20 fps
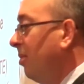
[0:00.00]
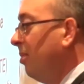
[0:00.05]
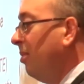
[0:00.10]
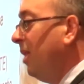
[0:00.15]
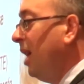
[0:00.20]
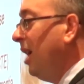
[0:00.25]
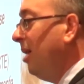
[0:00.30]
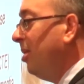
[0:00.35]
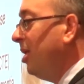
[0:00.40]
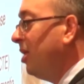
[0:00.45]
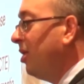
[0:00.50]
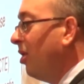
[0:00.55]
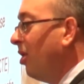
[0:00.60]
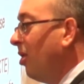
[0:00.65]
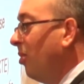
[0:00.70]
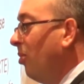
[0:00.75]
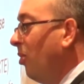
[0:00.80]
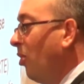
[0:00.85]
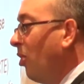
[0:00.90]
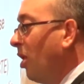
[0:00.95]
maybe
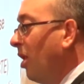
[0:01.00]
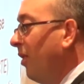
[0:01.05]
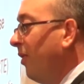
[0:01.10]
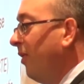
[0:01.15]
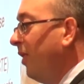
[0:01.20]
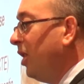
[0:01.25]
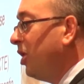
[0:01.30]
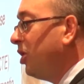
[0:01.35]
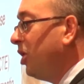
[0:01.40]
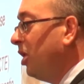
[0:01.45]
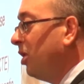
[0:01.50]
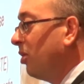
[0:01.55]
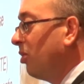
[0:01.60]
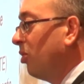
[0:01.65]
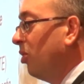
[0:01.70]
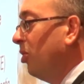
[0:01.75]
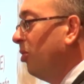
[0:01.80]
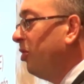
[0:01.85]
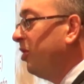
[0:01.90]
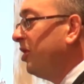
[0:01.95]
there are more efficient
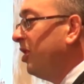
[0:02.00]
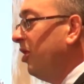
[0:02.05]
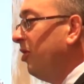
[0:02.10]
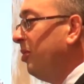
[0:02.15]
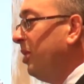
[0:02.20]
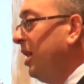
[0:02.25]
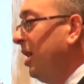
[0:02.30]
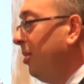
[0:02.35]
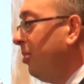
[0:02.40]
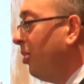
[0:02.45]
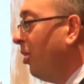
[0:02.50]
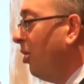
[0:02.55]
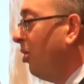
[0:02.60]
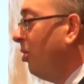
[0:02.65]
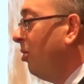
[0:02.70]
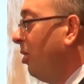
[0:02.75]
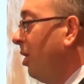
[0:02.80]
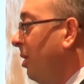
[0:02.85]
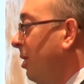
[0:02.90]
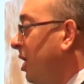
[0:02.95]
groups of people
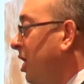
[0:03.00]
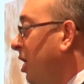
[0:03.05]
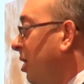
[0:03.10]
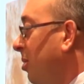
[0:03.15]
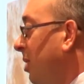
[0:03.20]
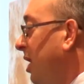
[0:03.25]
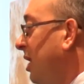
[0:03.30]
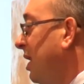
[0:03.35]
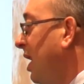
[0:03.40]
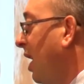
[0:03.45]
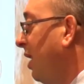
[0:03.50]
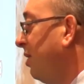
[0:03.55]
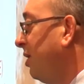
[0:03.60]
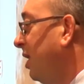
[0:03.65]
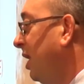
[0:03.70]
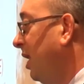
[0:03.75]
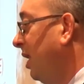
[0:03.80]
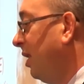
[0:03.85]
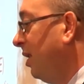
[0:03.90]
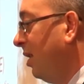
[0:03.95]
who we should be
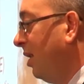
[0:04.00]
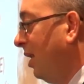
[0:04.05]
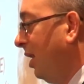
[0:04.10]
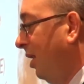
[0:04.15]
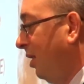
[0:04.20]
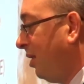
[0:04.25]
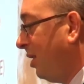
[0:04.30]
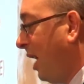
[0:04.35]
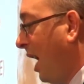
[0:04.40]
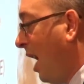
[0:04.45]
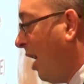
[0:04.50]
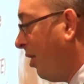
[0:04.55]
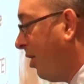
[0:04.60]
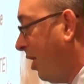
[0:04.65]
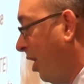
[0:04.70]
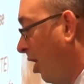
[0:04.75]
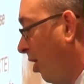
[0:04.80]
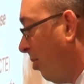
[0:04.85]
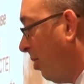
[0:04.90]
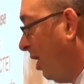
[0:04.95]
testing these tau
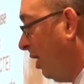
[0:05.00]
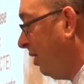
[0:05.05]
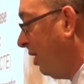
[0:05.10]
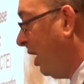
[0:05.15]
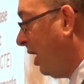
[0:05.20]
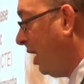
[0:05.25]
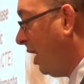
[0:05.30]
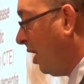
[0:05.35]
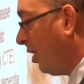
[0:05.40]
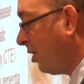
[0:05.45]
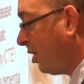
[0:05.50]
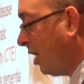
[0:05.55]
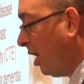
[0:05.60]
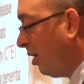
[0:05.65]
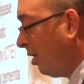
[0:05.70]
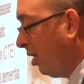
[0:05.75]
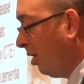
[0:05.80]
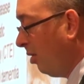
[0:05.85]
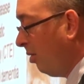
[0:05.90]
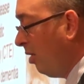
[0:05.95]
therapies in. And I'll
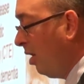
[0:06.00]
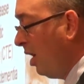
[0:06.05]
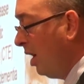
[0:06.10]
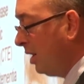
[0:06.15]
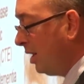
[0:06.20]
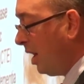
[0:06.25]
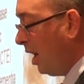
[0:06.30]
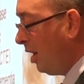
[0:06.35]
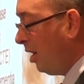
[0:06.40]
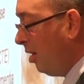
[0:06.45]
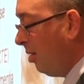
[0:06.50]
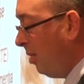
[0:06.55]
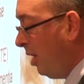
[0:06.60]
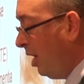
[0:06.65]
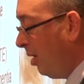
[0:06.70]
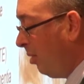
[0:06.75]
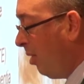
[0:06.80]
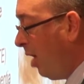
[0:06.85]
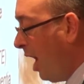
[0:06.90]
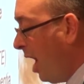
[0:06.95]
show you, tell you a
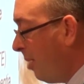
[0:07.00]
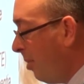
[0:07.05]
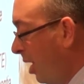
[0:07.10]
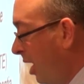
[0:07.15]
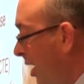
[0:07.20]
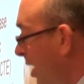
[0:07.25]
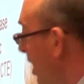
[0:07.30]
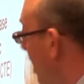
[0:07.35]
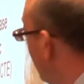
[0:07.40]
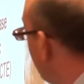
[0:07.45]
minute why, but